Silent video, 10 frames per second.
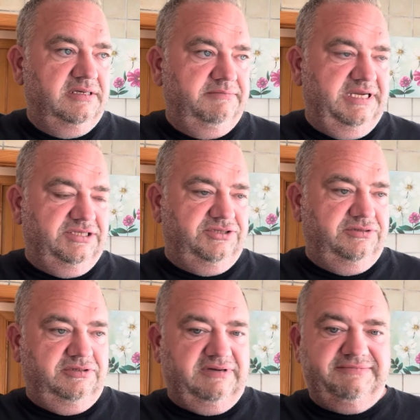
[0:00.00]
Make
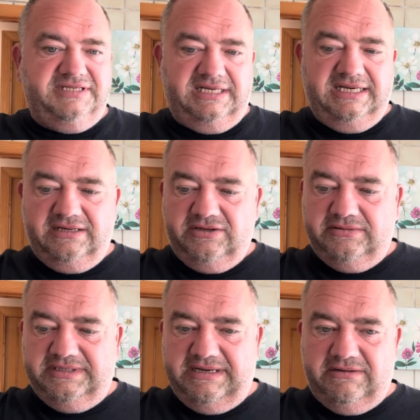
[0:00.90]
sure the website hasn't
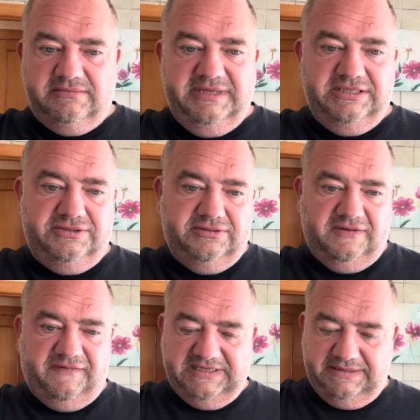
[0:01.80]
gone down. Make sure
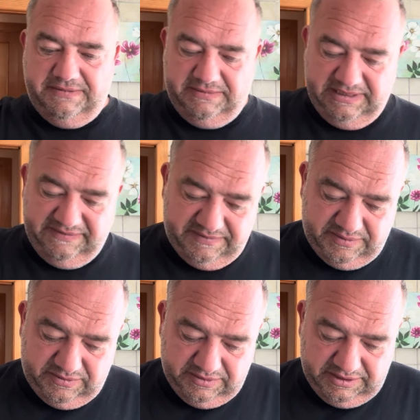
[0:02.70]
nothing's happened with
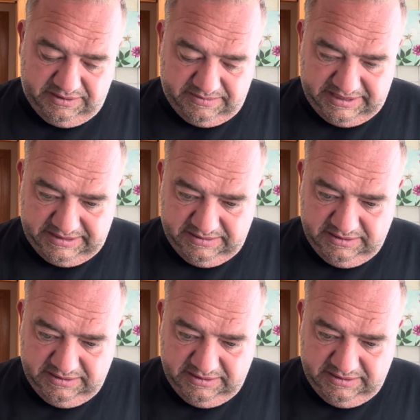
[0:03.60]
Liverpool, you know what I mean?